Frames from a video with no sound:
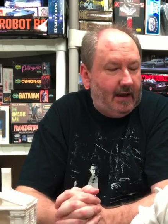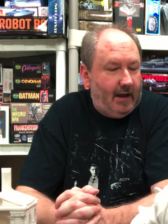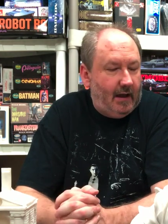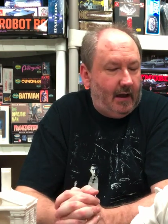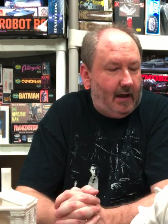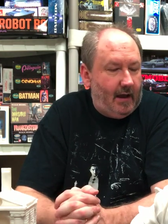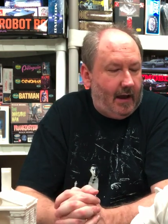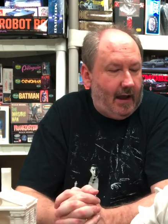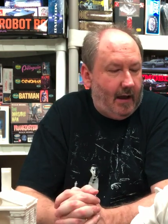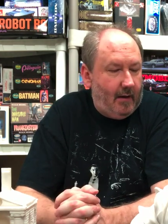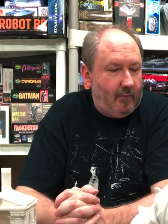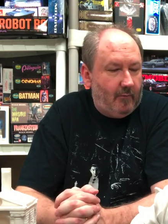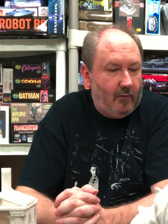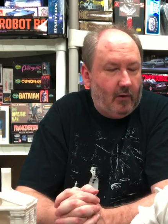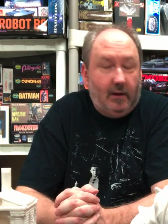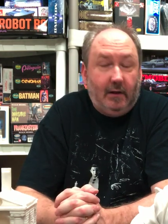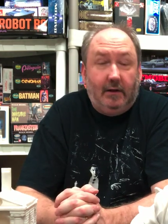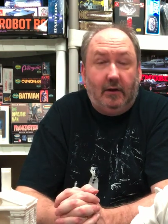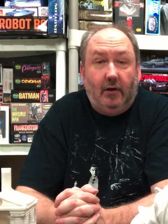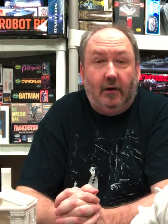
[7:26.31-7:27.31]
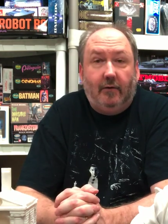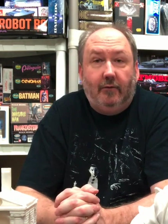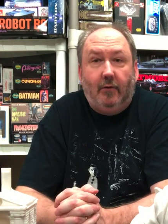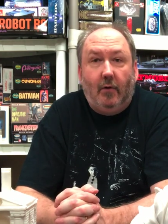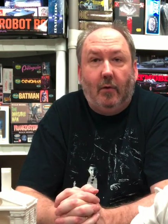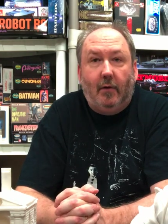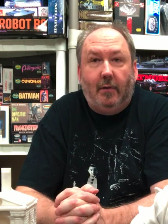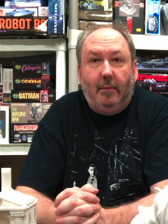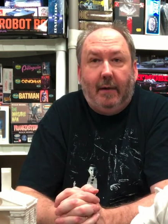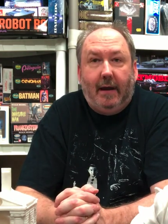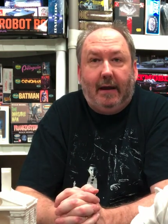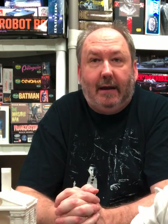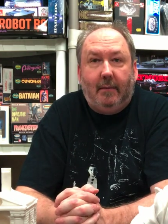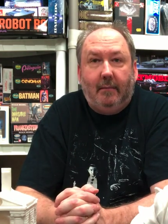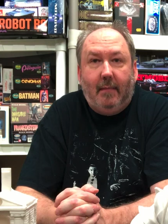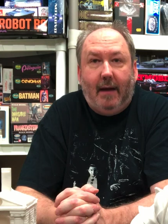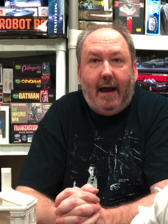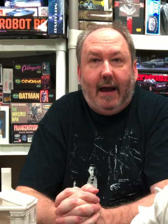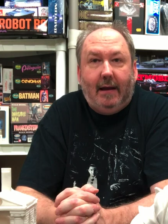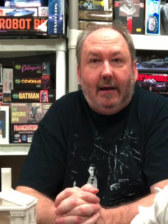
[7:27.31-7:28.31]
I'm really looking forward to
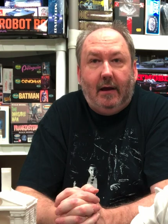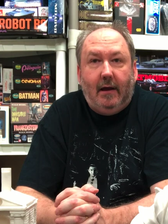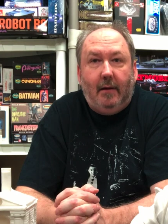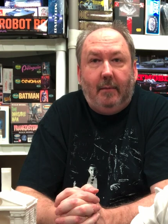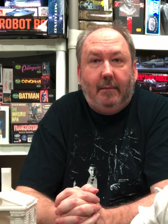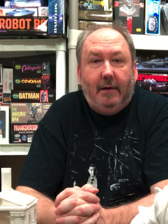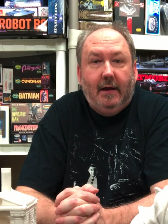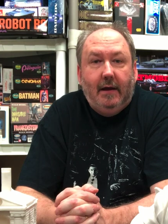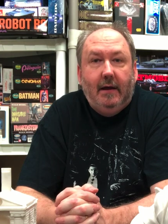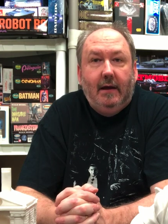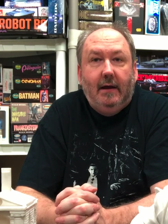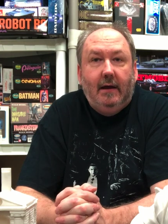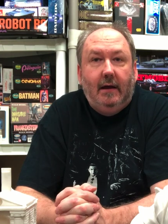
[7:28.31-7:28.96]
painting mine up.